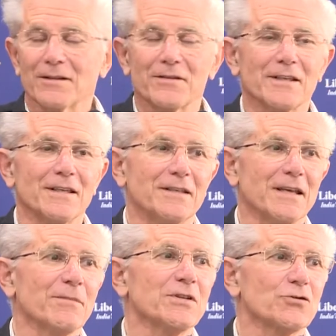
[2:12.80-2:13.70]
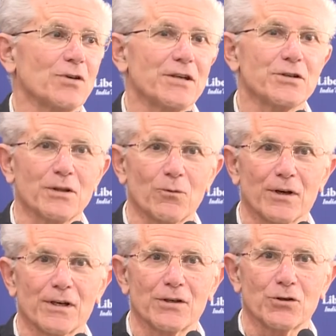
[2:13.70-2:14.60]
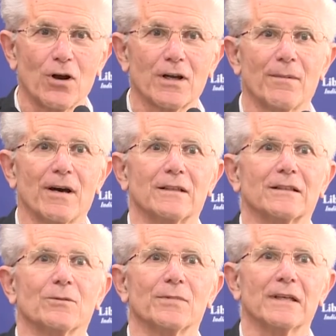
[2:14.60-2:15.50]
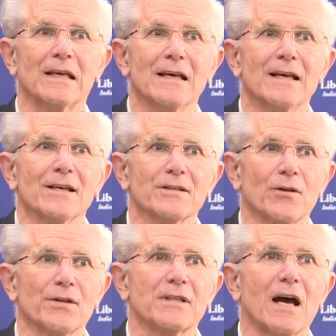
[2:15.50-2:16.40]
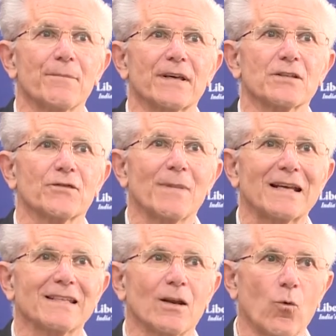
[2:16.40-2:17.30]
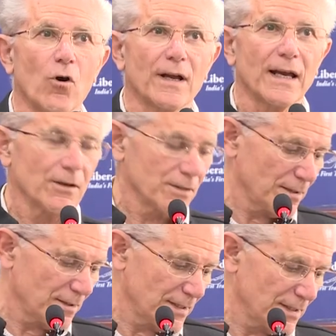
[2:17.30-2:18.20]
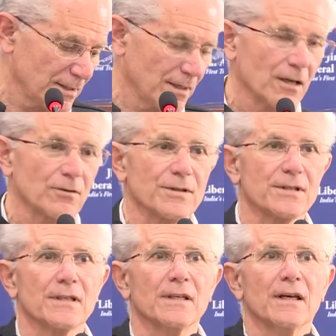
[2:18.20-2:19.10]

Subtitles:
the demonstration that we're going to talk about a little bit. So the topic is from Ekten Walkout to the Econocracy.